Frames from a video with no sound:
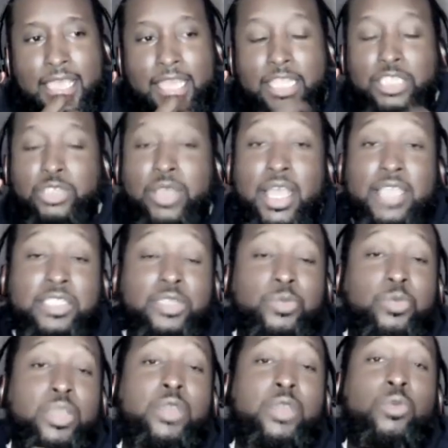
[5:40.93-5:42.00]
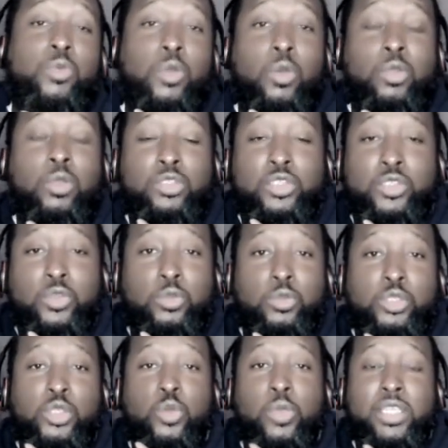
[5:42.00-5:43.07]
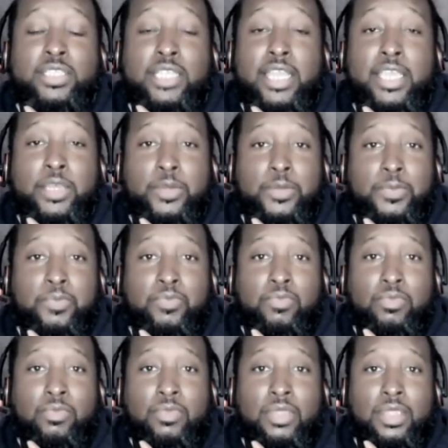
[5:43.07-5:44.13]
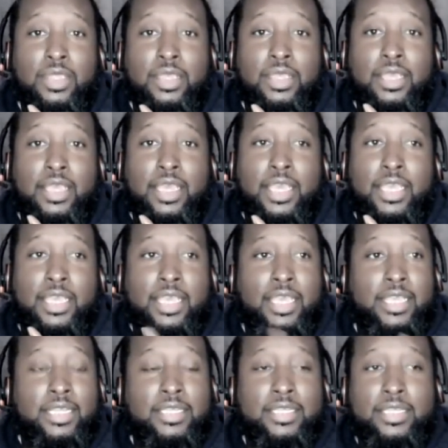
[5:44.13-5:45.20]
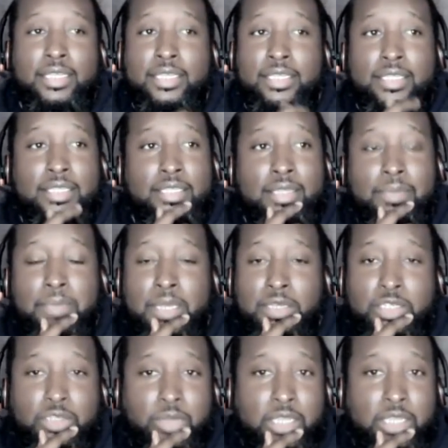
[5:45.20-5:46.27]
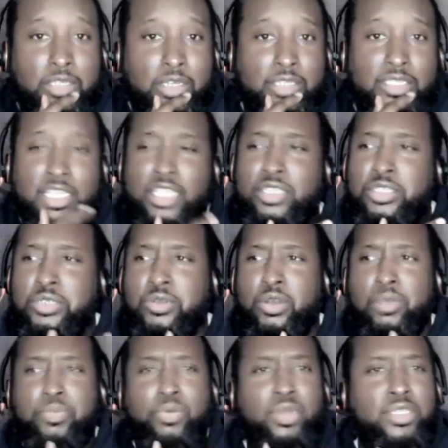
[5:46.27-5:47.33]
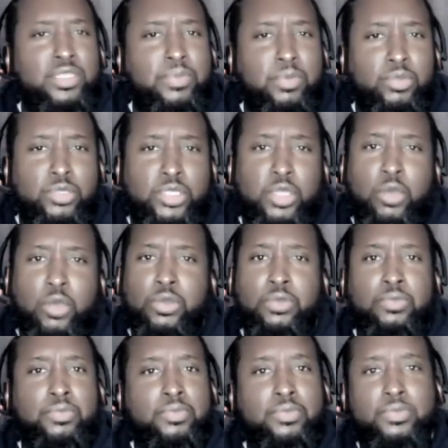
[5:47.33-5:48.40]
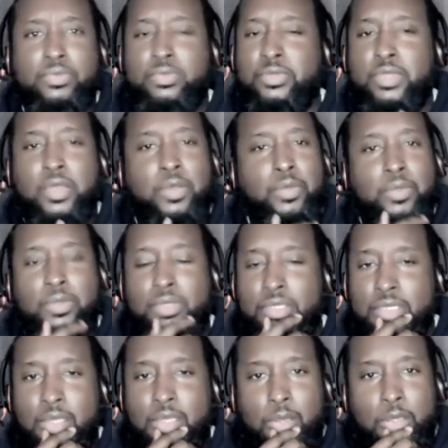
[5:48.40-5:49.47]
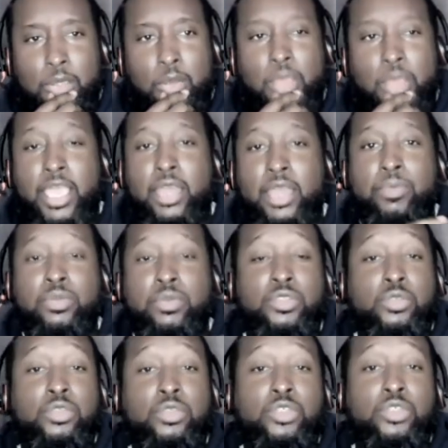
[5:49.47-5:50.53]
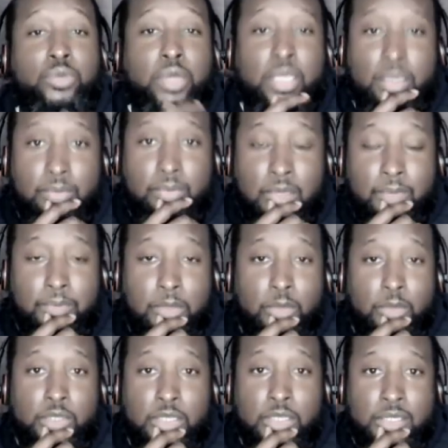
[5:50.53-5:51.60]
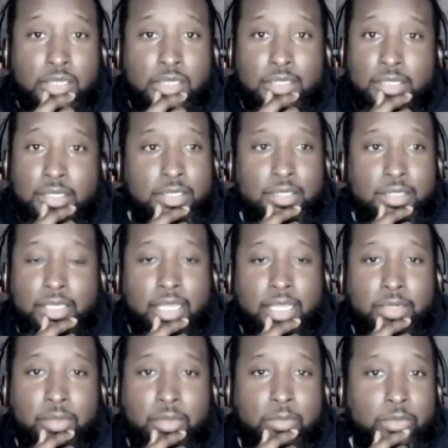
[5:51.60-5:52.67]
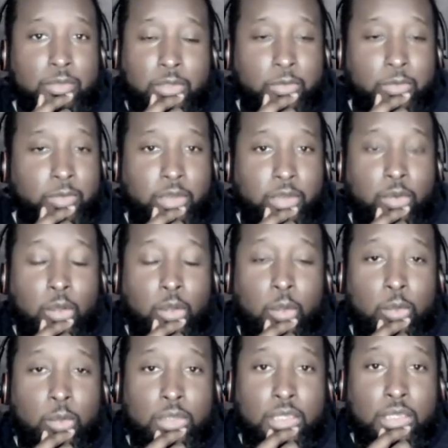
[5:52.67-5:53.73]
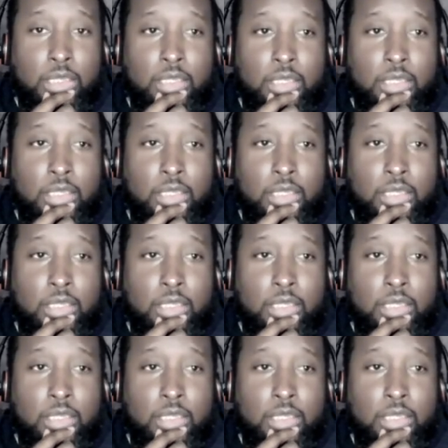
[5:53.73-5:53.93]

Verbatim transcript: and he tries to re-enroll in school two weeks later, and, and the administration, a teacher or a principal, told him, "No, no, go ahead and pursue your dream in music. Yeah, don't don't re-enroll."